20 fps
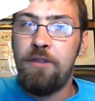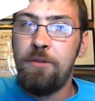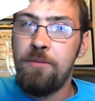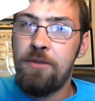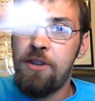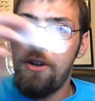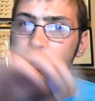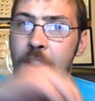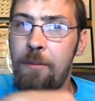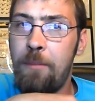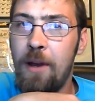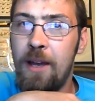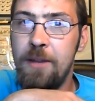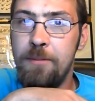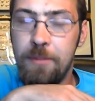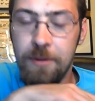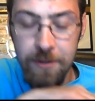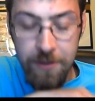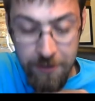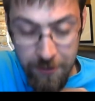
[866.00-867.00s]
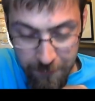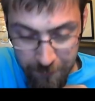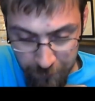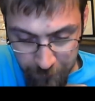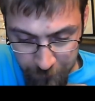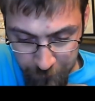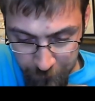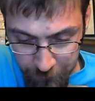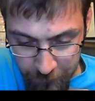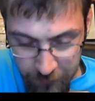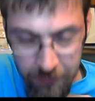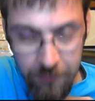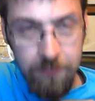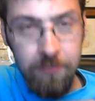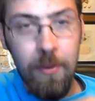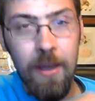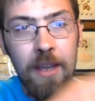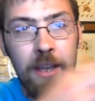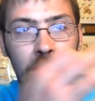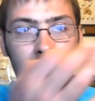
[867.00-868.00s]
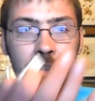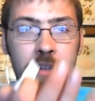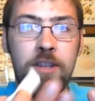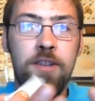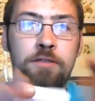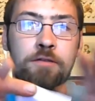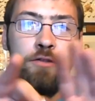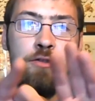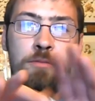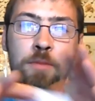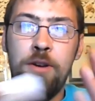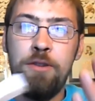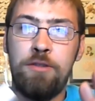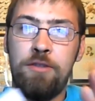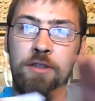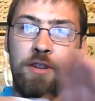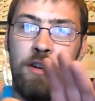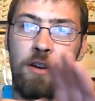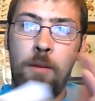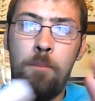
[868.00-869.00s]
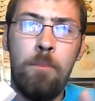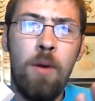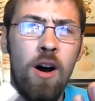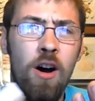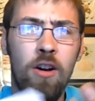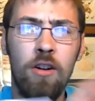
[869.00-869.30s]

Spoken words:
with some cigarette papers. Make kind of almost a